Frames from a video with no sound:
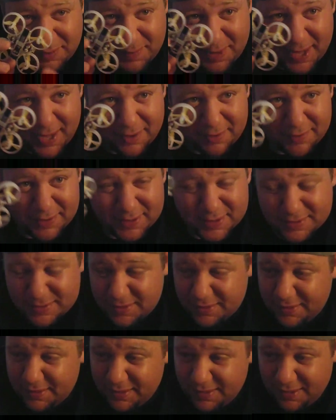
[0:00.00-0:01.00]
of
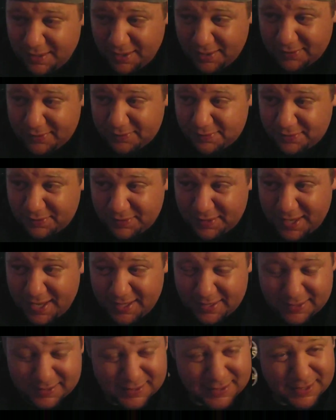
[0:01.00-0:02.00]
batteries. Other than
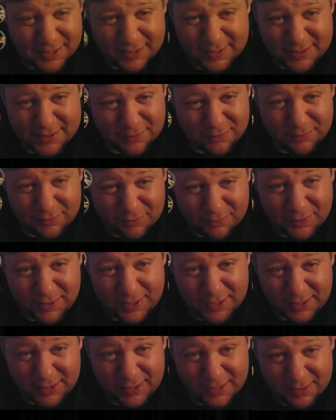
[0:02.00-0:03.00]
that, they say these are
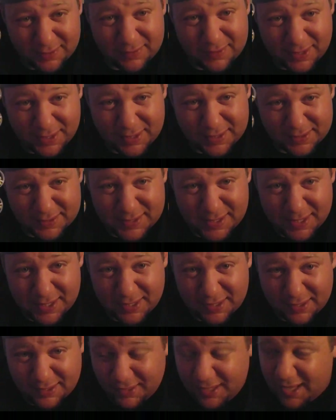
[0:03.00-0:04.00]
they can
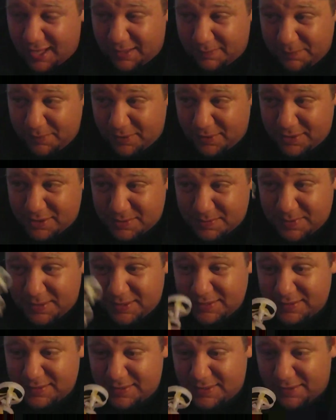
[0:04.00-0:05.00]
take a lot of
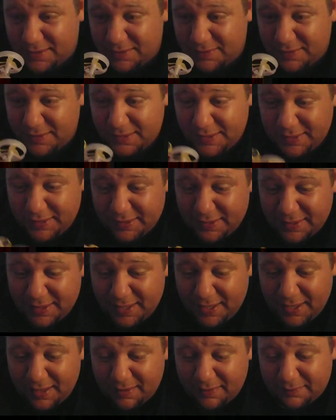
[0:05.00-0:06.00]
punishment. So
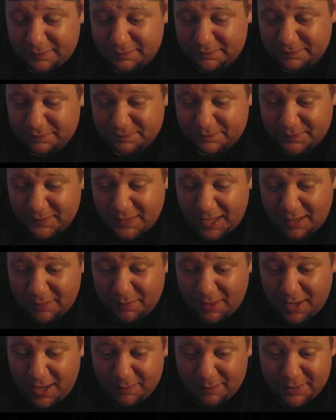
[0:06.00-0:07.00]

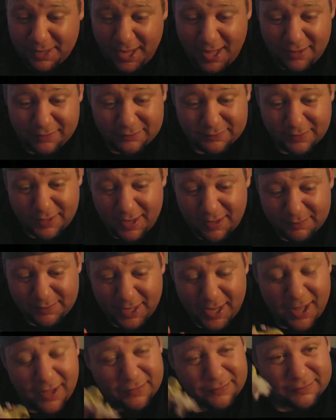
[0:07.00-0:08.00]
I'm down. I'm
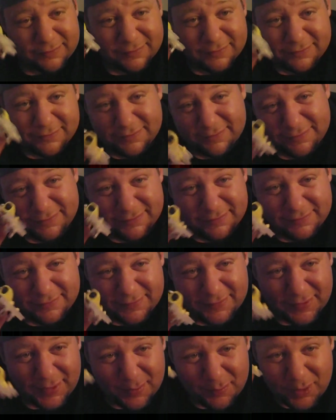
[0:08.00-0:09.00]

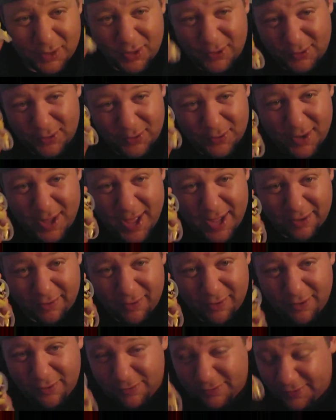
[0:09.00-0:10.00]
going to learn
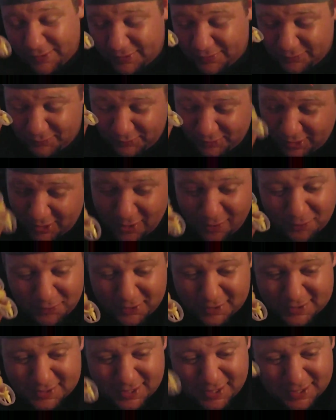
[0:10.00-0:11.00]
acro. I don't care what
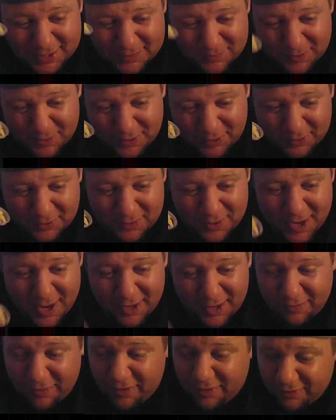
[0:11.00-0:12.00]
it takes. We're going to learn
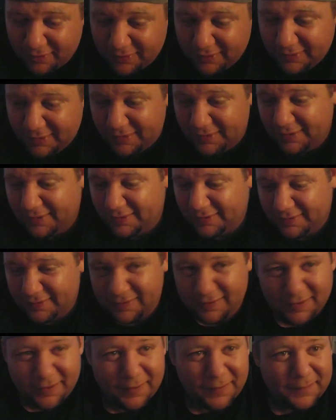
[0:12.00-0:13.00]
acro.
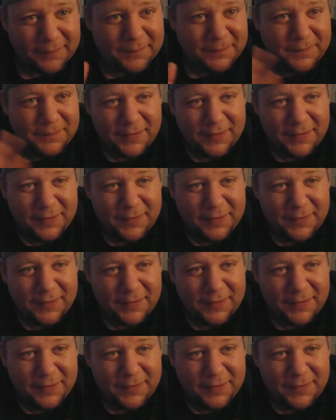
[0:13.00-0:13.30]
So